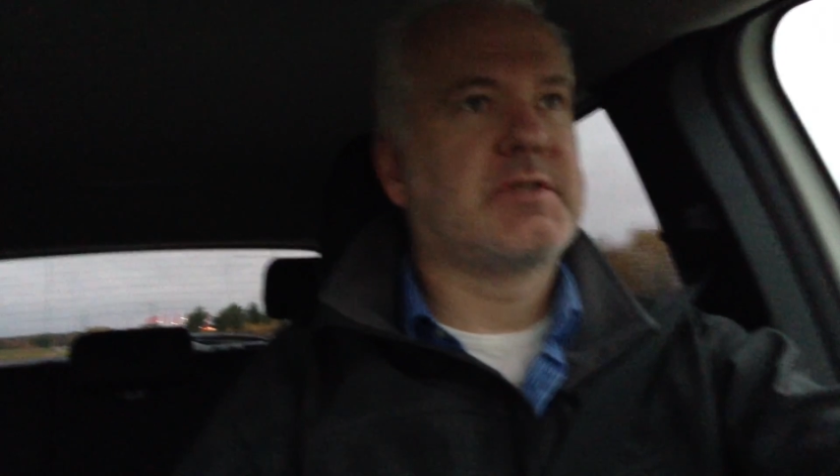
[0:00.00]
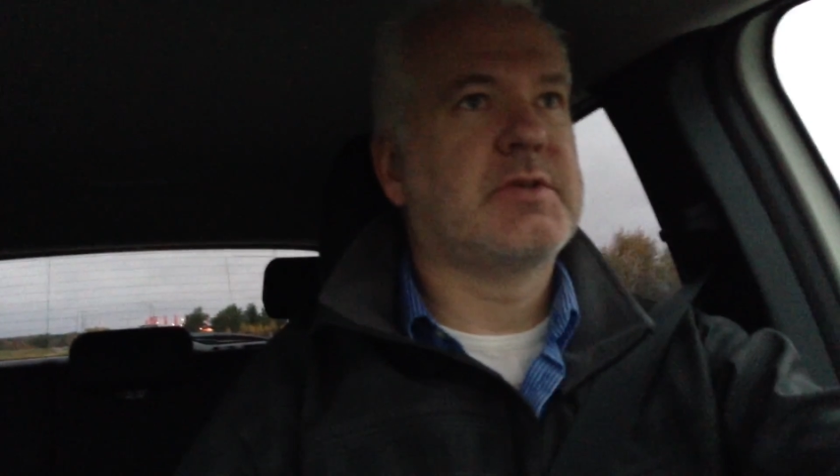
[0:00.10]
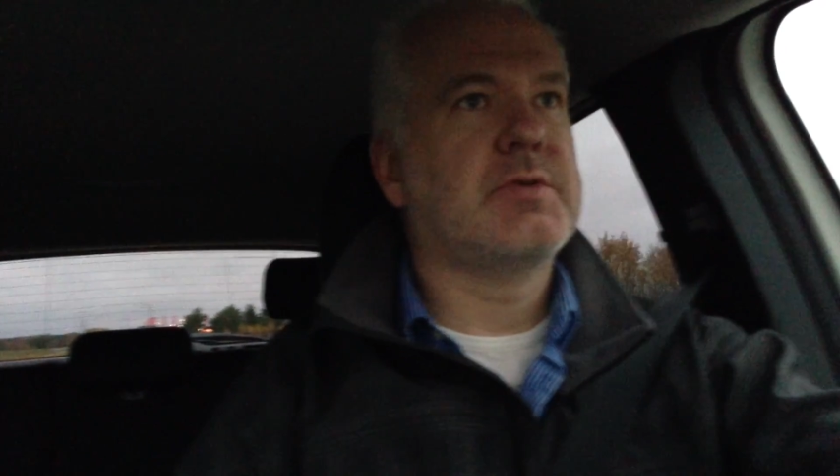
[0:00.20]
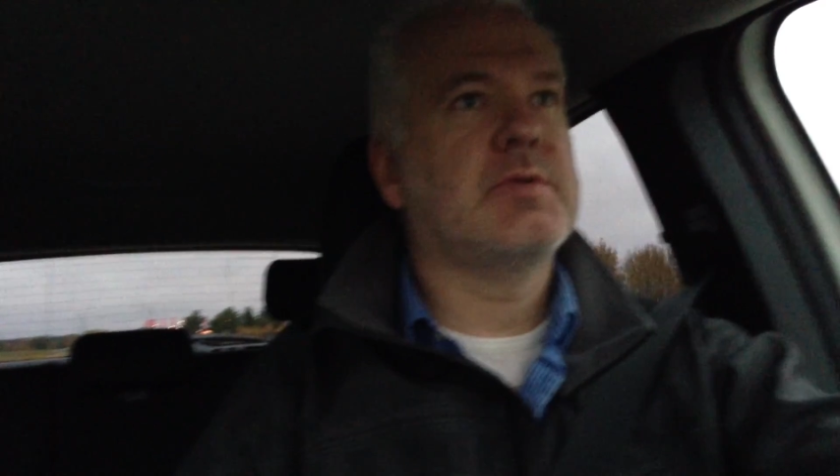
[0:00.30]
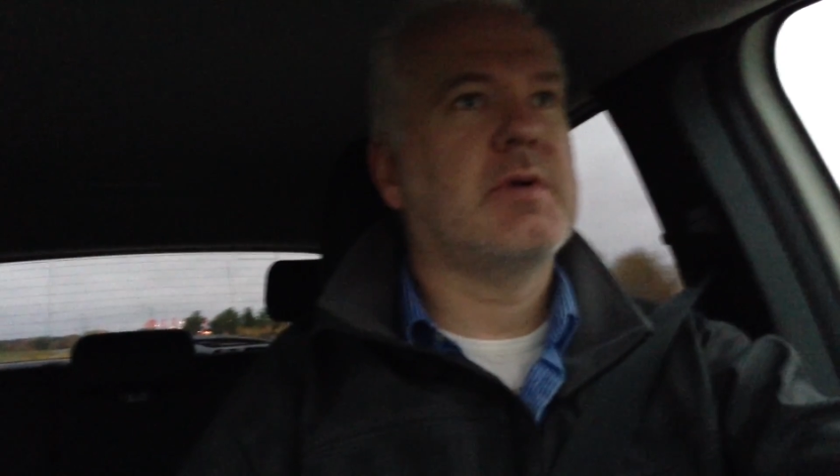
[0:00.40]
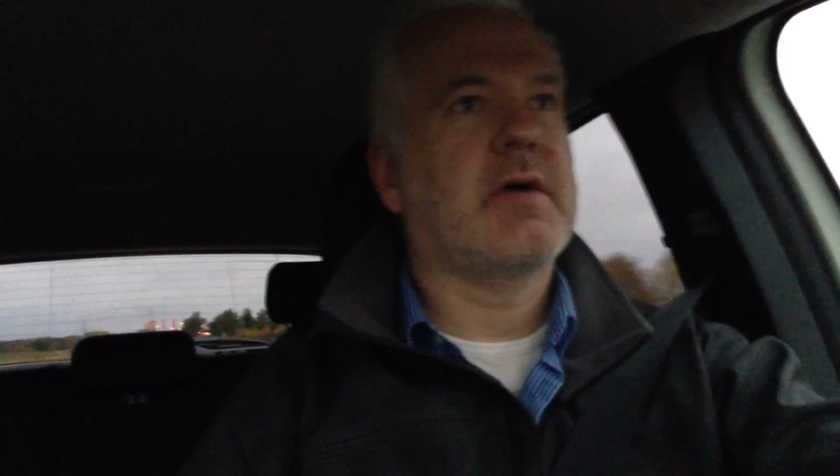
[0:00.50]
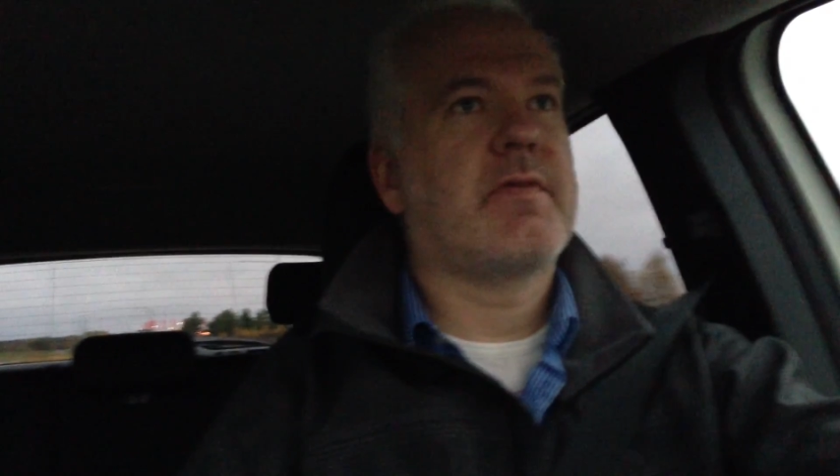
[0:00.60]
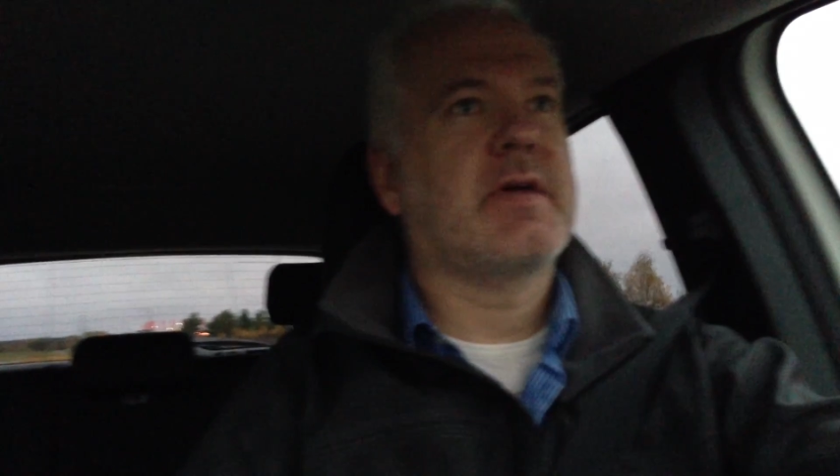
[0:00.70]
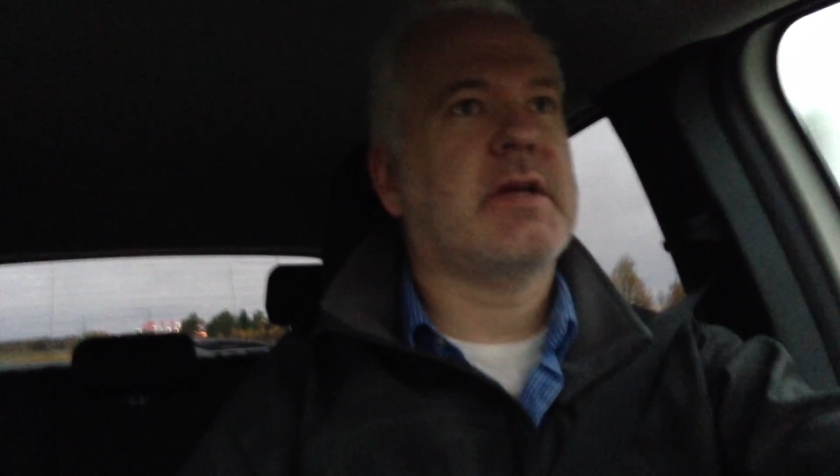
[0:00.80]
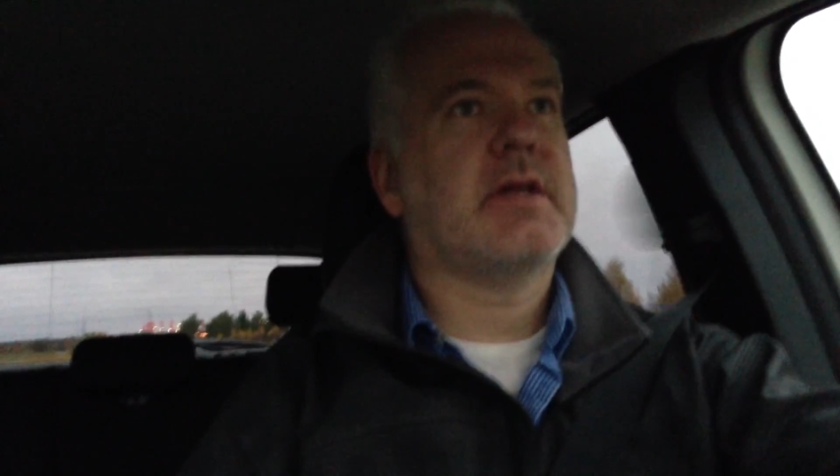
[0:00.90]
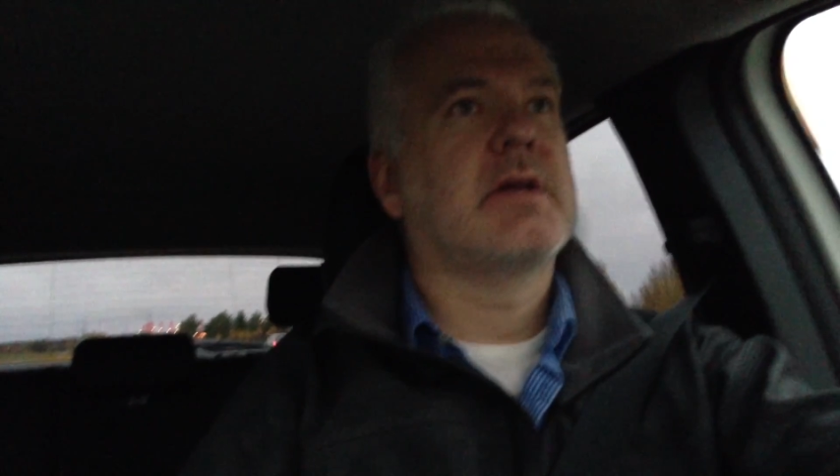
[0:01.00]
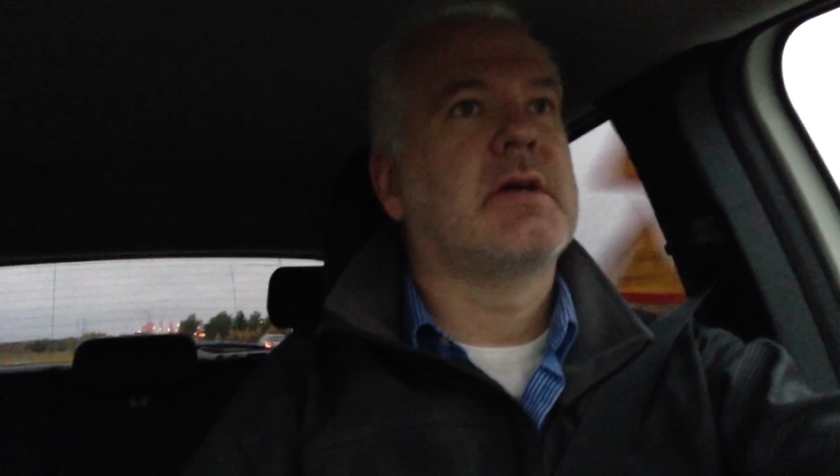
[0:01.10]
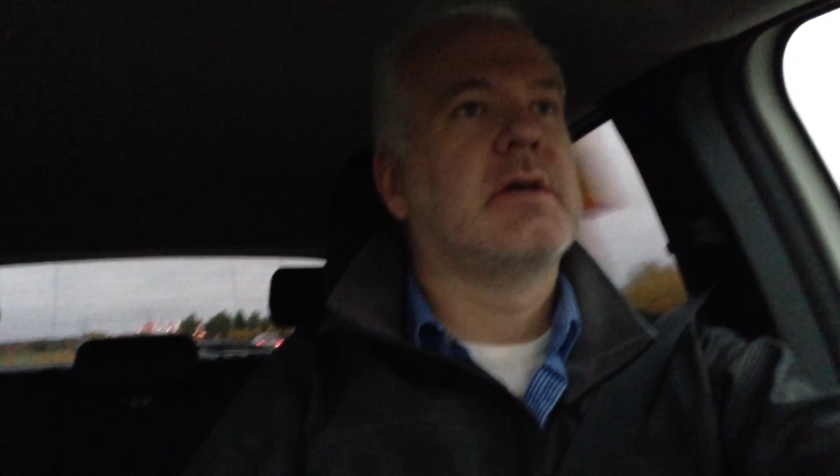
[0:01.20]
2, I think.